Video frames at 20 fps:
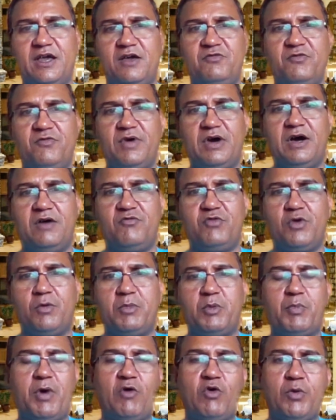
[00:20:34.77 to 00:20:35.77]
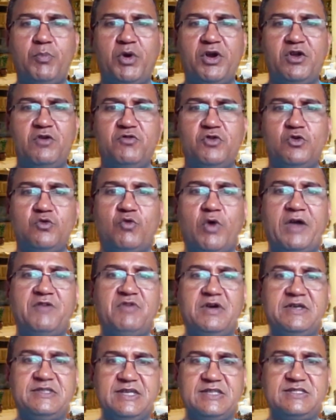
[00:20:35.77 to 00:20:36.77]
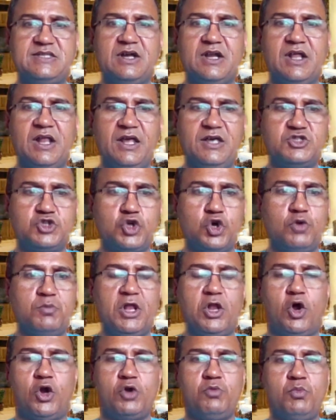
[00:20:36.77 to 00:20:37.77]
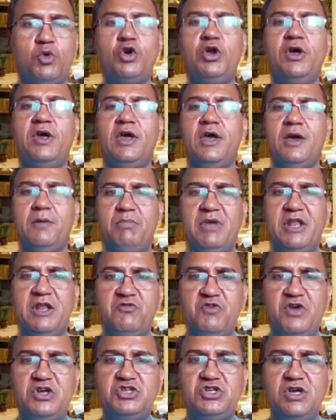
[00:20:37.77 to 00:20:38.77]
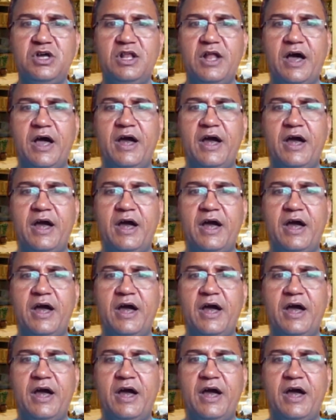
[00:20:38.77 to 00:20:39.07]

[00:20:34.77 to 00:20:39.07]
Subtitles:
if from a power point of view, Wi-Fi 6 certainly is going to be a lot more beneficial,